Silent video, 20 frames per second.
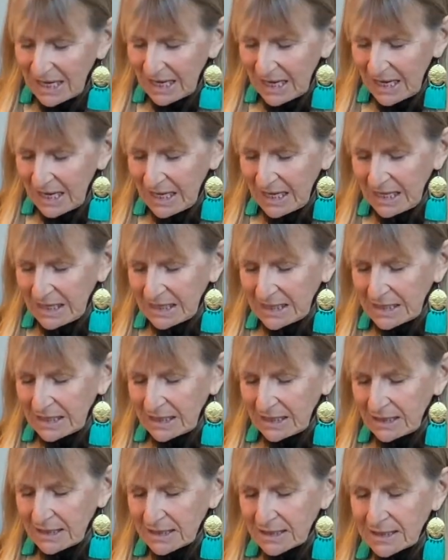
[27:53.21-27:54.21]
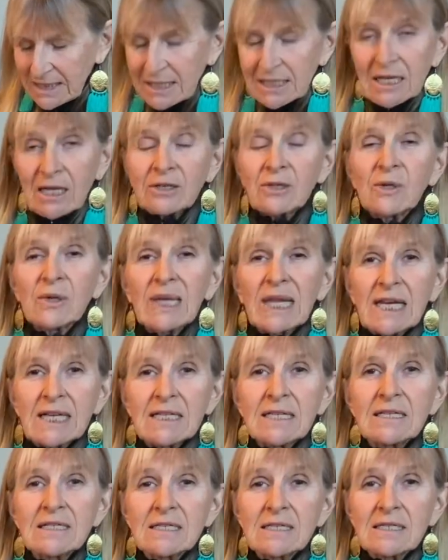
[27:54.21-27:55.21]
And 600
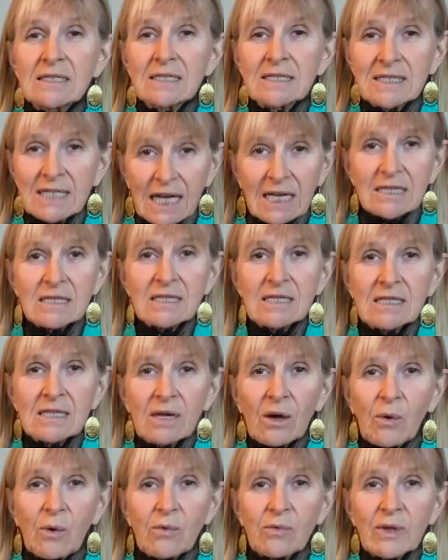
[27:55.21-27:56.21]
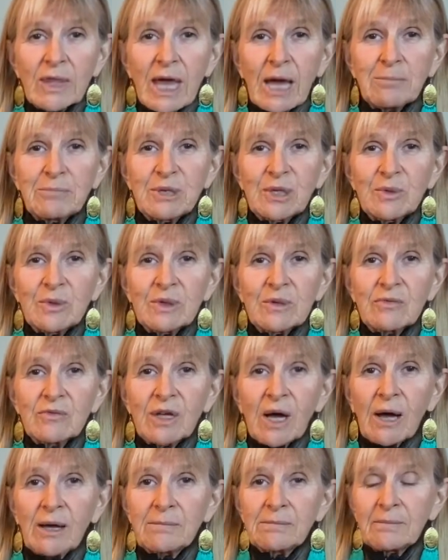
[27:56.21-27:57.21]
less deaths over that period of
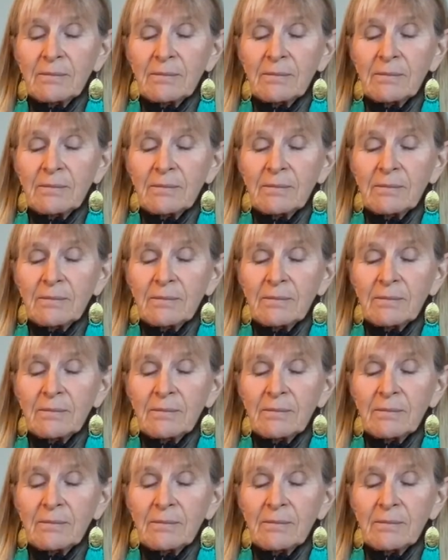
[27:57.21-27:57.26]
time.